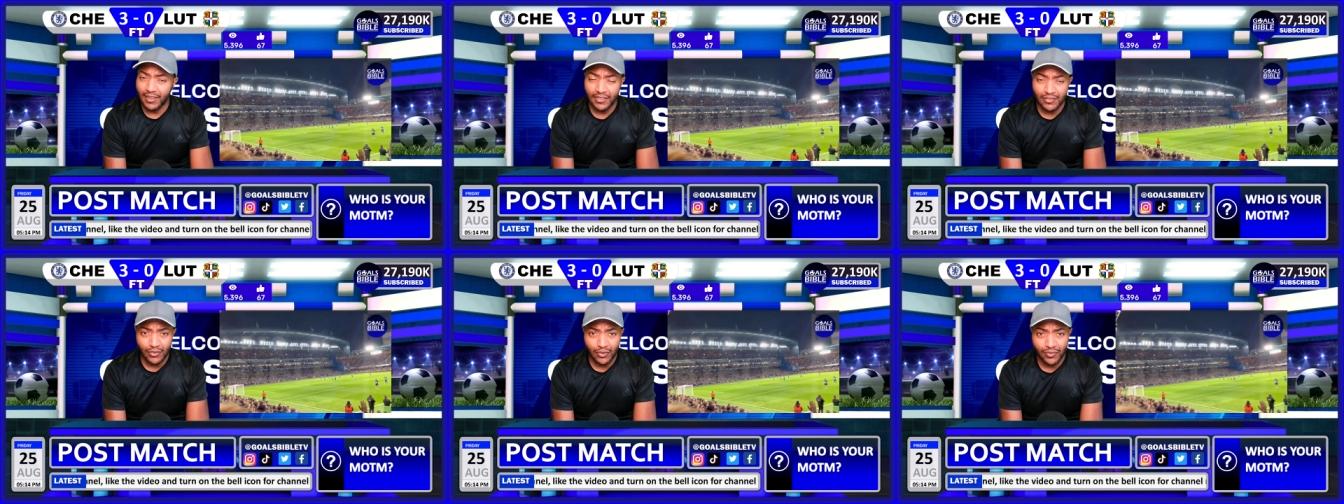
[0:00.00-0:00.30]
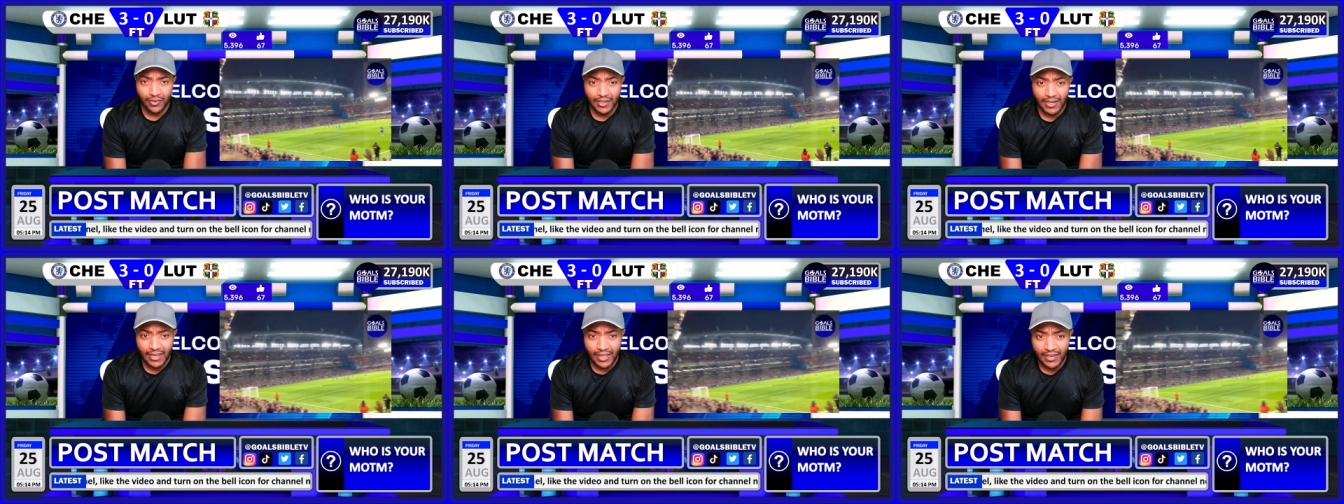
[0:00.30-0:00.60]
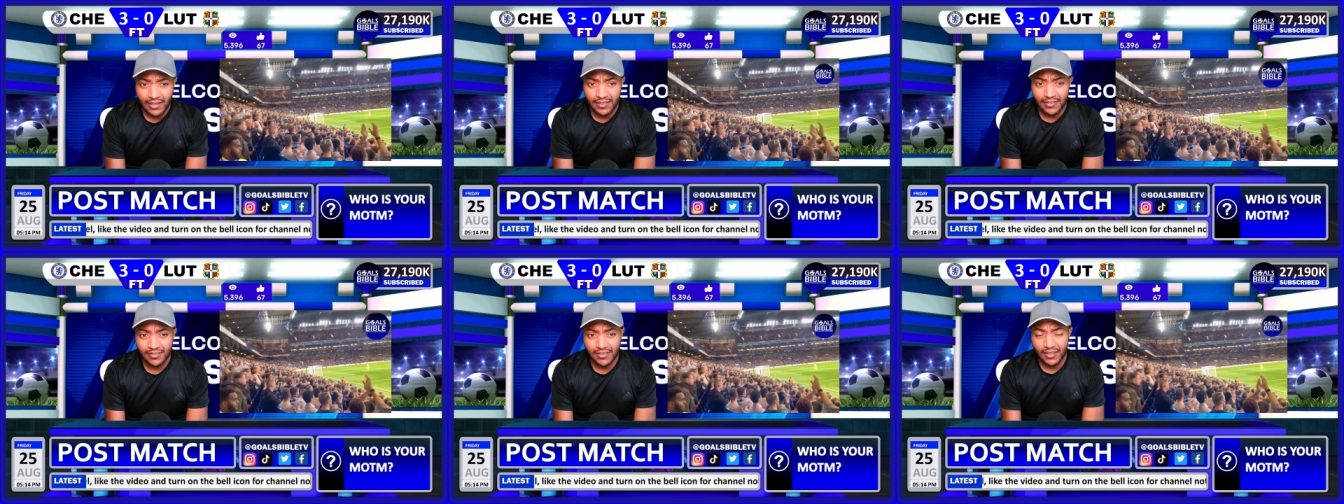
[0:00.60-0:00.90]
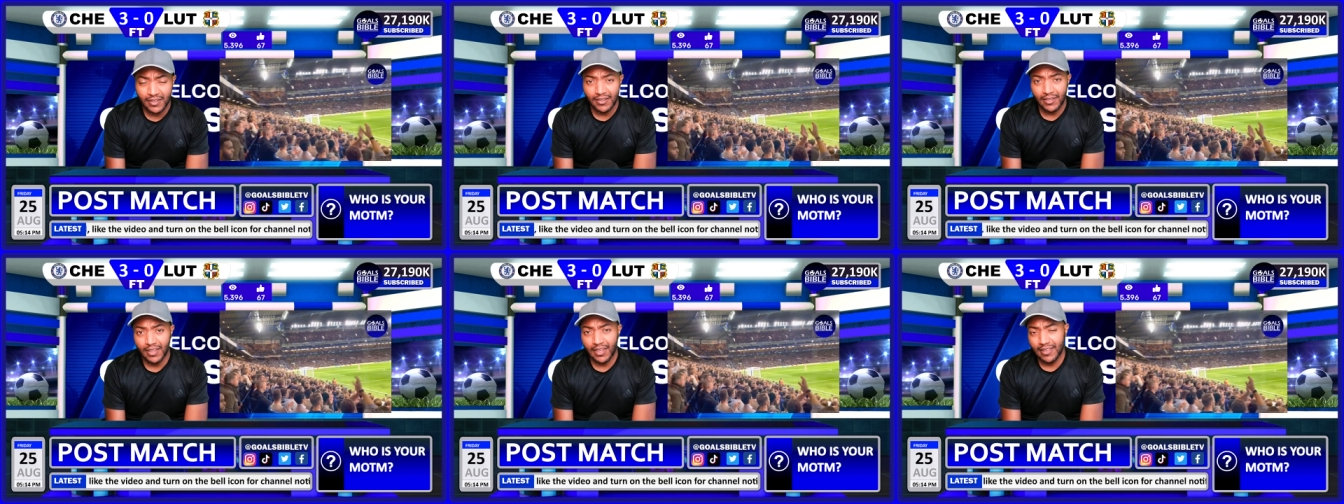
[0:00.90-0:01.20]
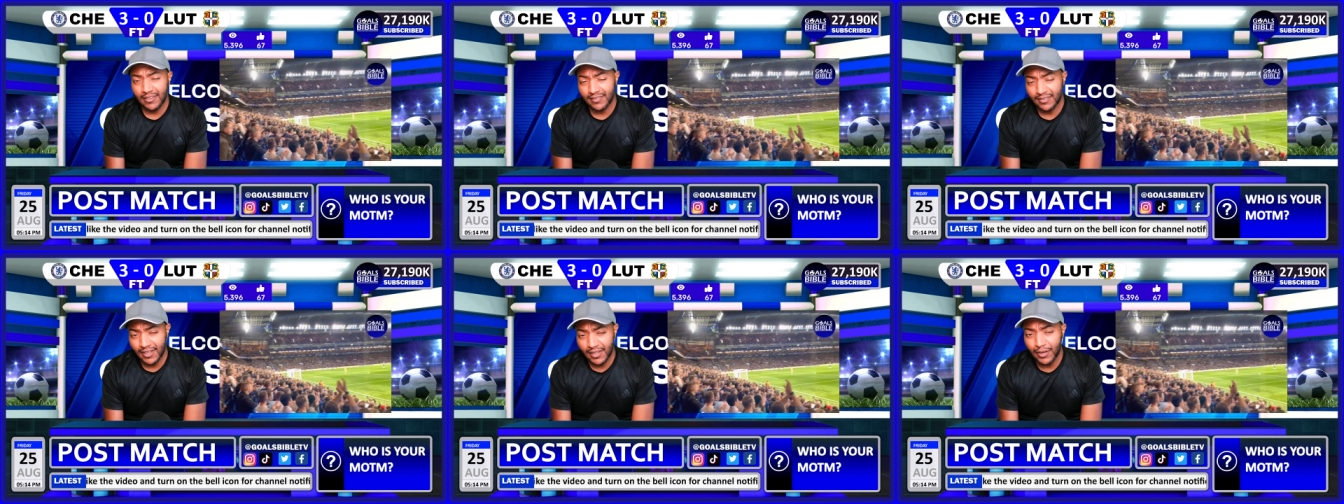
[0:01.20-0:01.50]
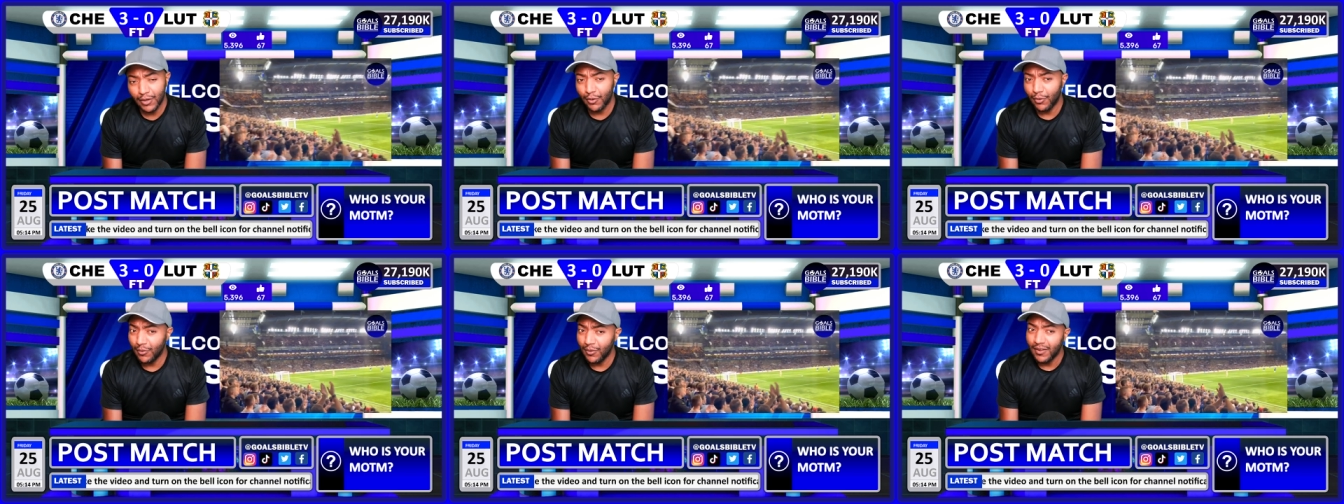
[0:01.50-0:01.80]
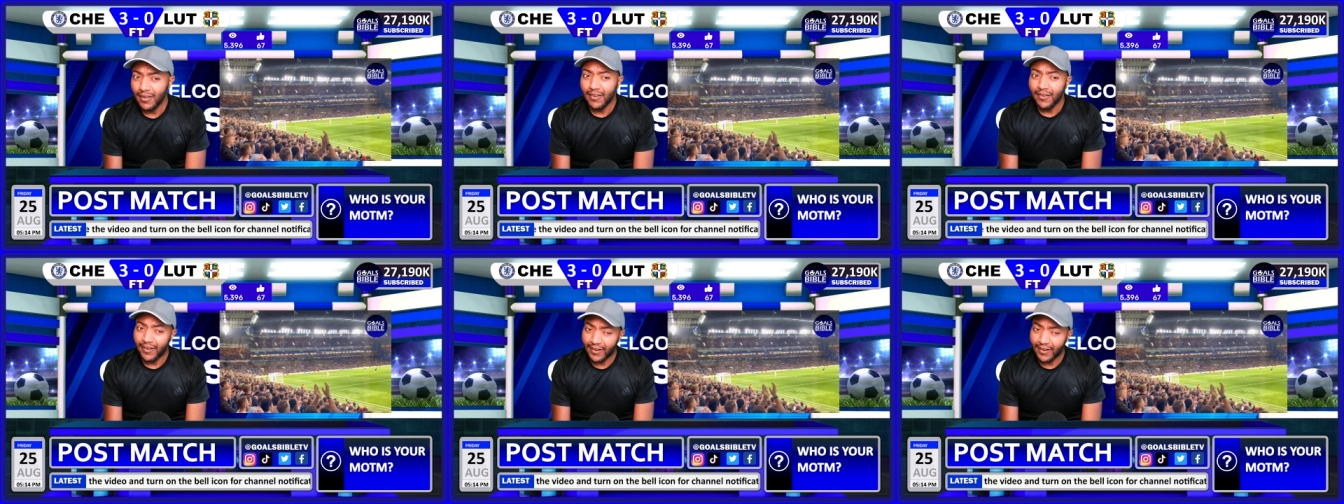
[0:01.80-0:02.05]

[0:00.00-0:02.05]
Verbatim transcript: Enzo Fernandez and Casado,